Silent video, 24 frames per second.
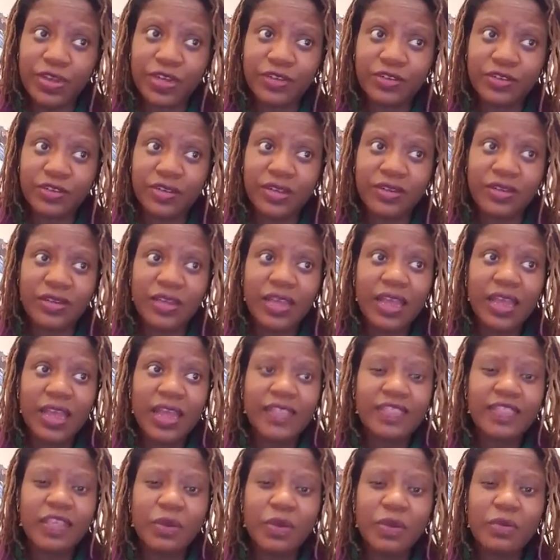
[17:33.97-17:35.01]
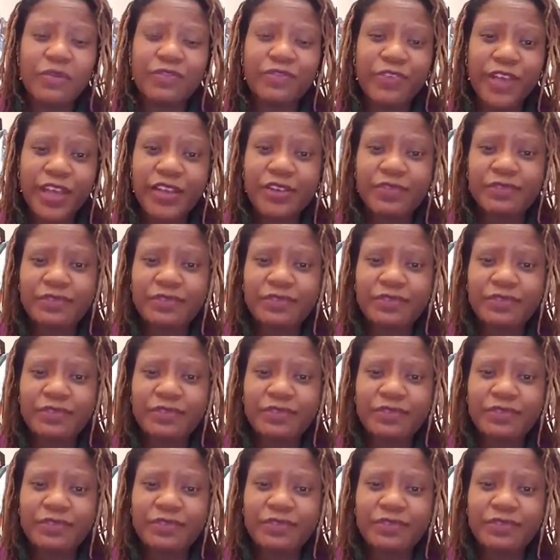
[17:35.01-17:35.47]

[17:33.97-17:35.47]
And they were very